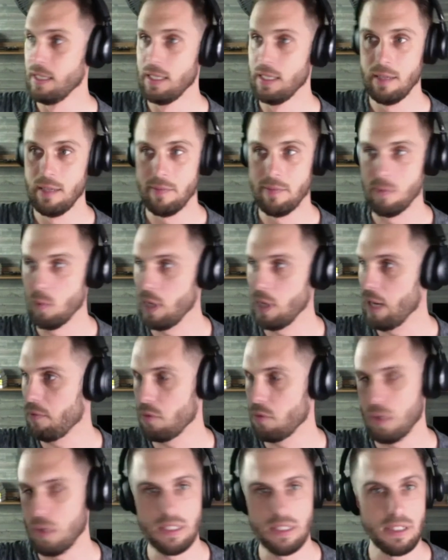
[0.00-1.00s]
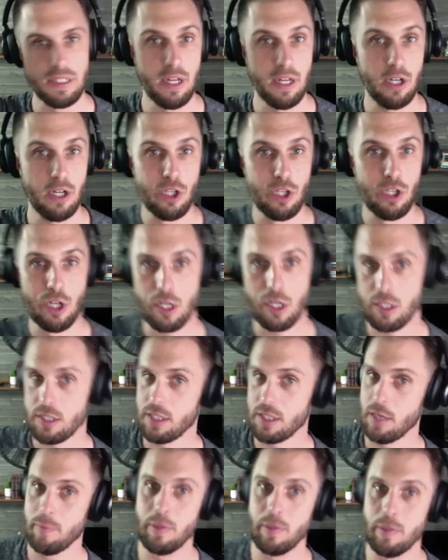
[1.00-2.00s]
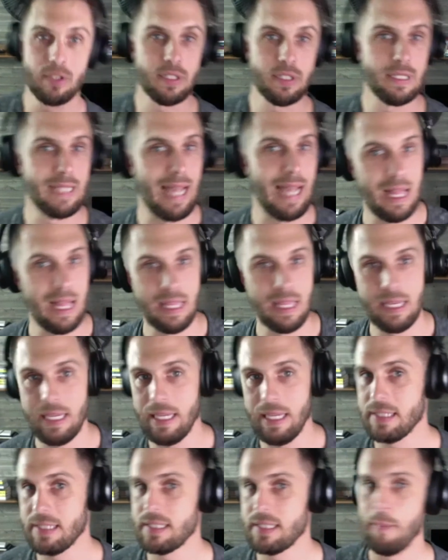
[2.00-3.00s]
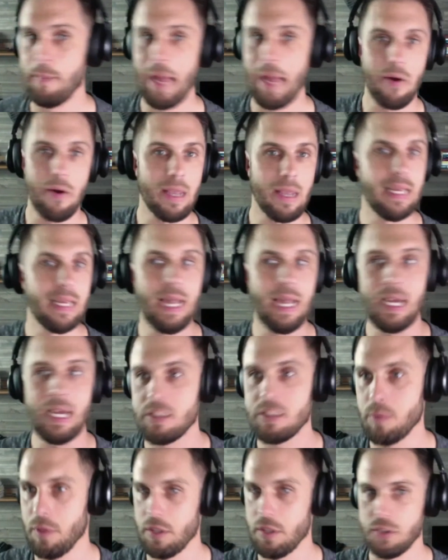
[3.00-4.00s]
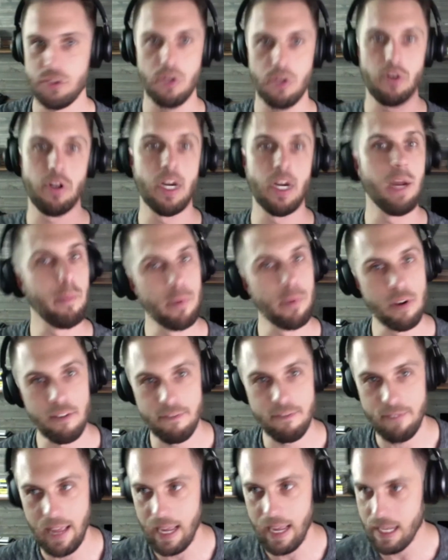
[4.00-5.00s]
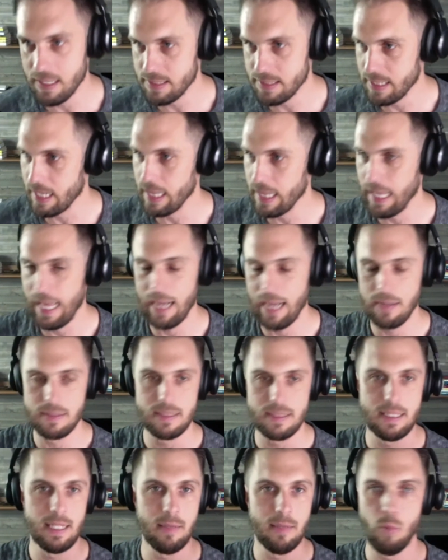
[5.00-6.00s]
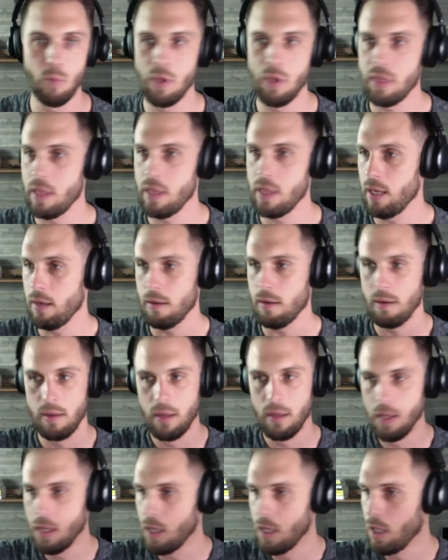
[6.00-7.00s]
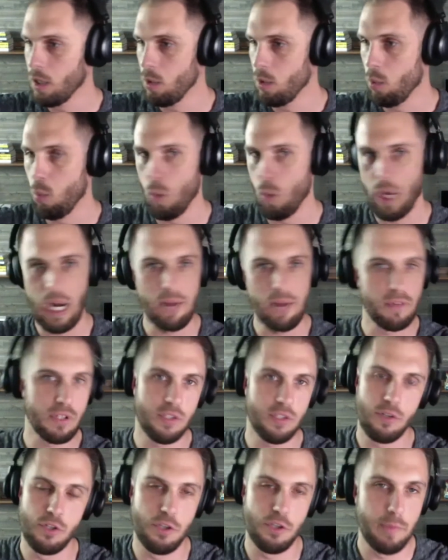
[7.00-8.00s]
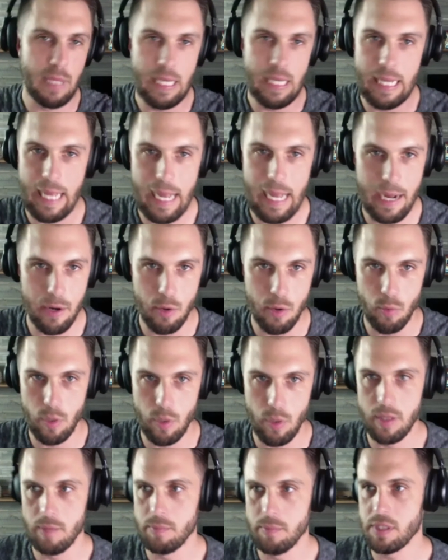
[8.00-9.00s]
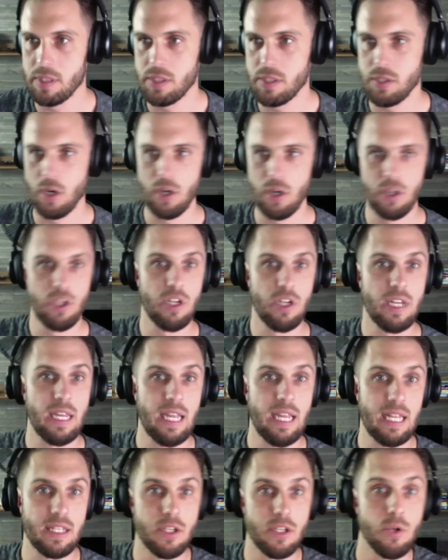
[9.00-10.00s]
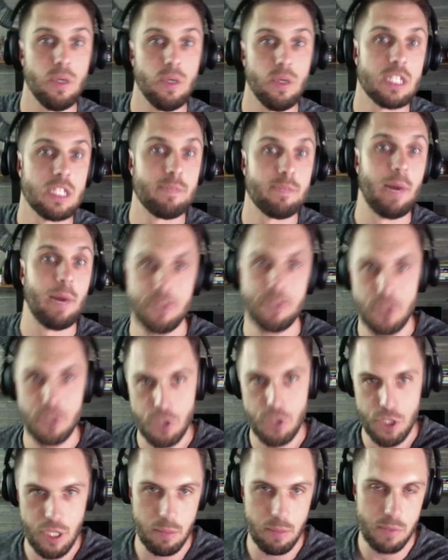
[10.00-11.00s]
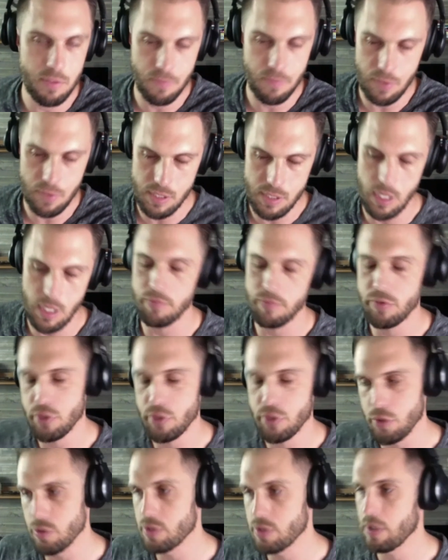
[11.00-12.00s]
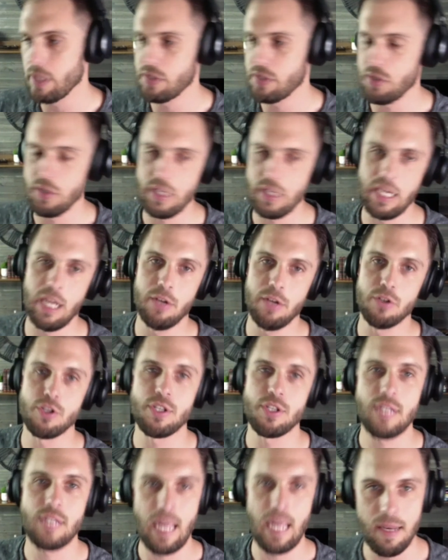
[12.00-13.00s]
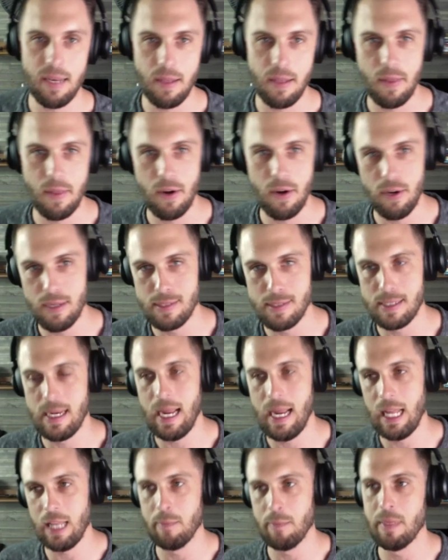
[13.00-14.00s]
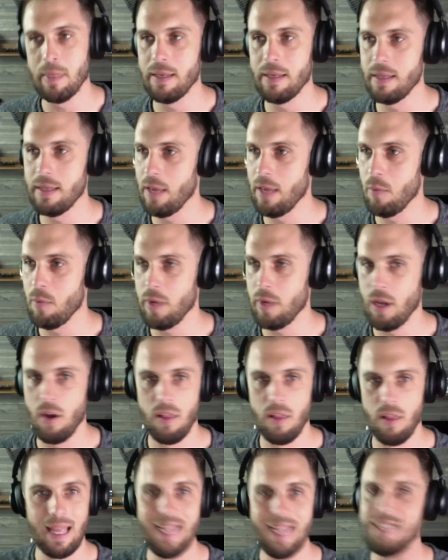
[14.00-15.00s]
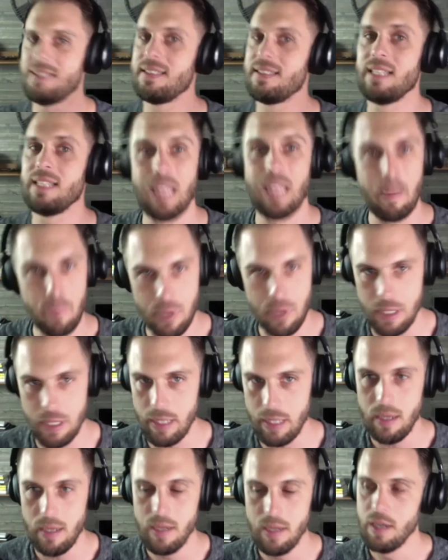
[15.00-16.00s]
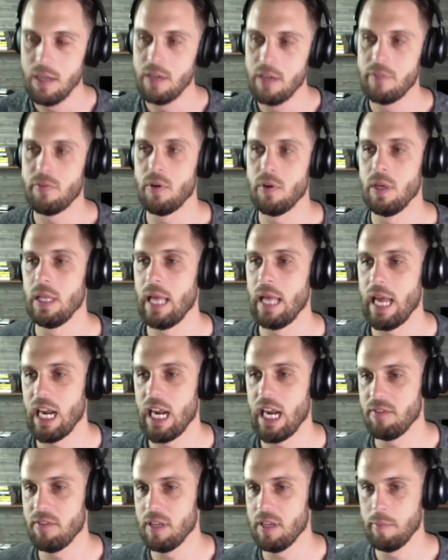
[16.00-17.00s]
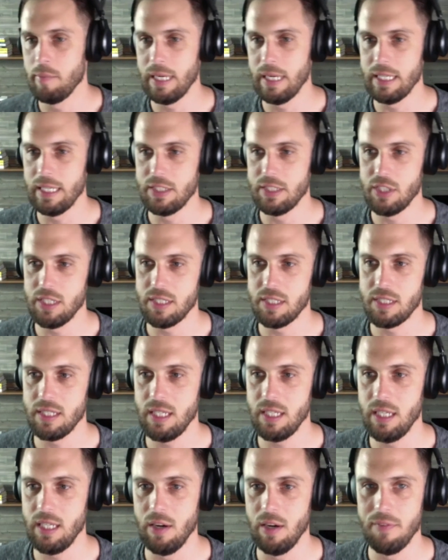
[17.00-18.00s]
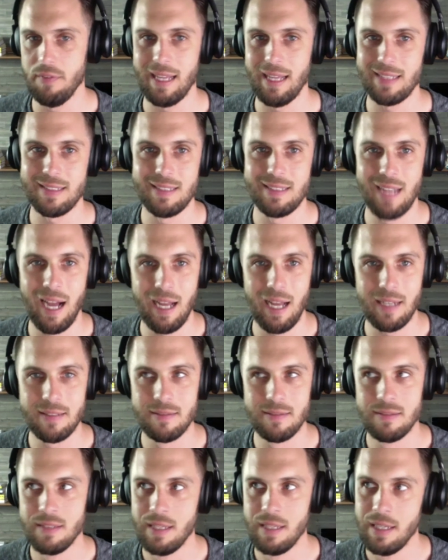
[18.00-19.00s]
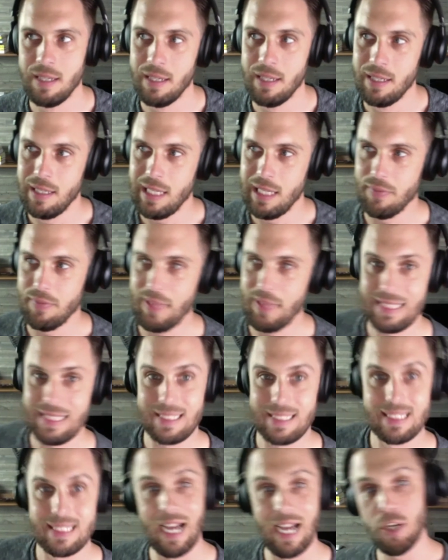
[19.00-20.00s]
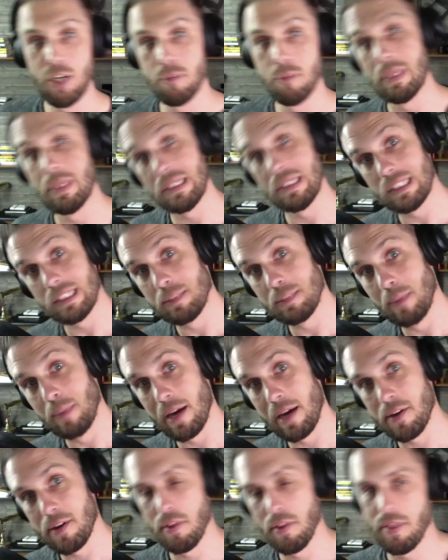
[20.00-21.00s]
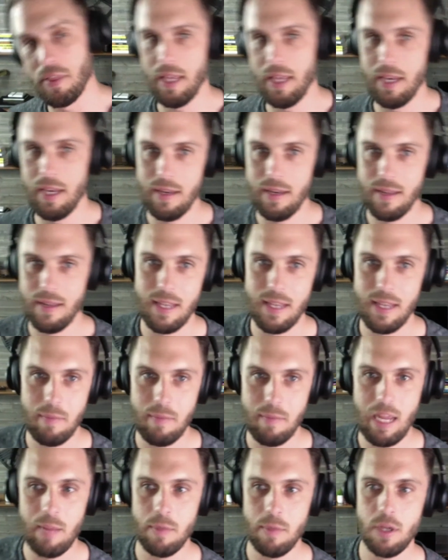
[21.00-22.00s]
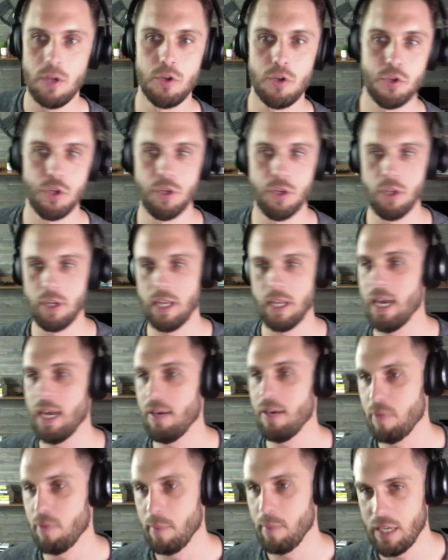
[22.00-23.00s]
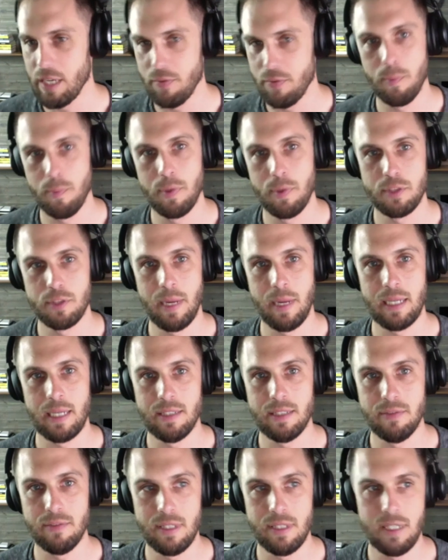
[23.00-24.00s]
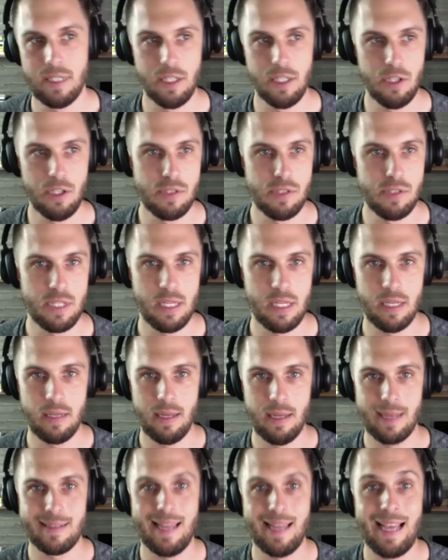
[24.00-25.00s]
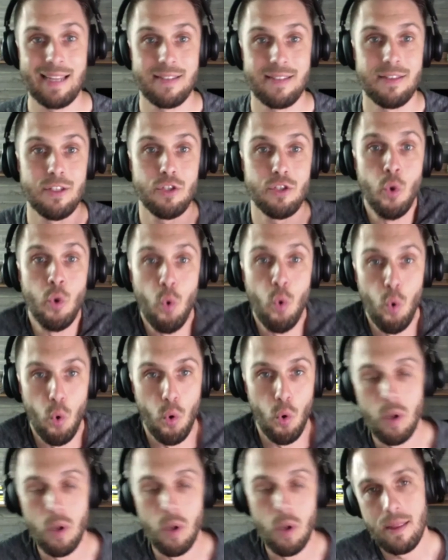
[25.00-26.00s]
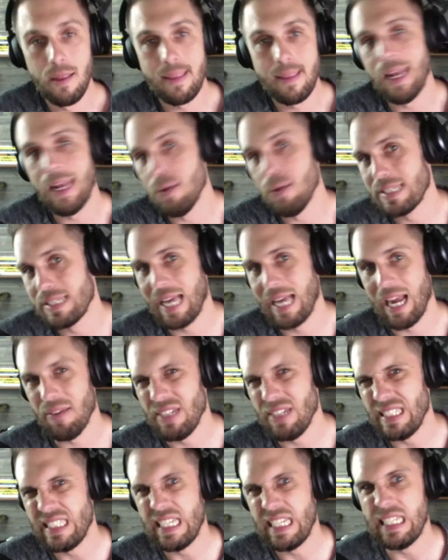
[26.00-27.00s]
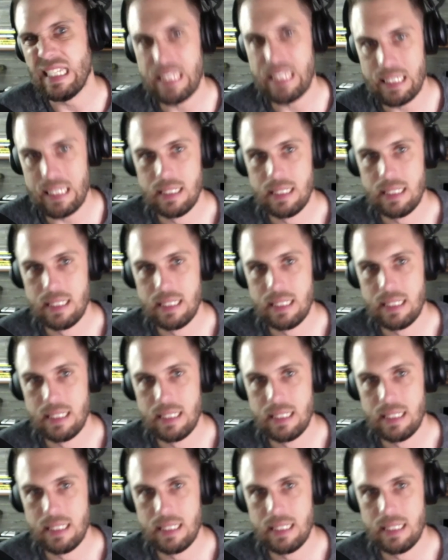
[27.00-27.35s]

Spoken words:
for whatever reason, their looks, their personality, it somehow connects with a certain number of fans that allows them within whatever social media algorithm to start looking at doing sponsorships for stuff too. So I certainly understand that there is an element that we all like celebrity for a lot of it, but it just, if that's not your business model, then maybe you should look at it from a different perspective and use it as the tool that it was kind of intended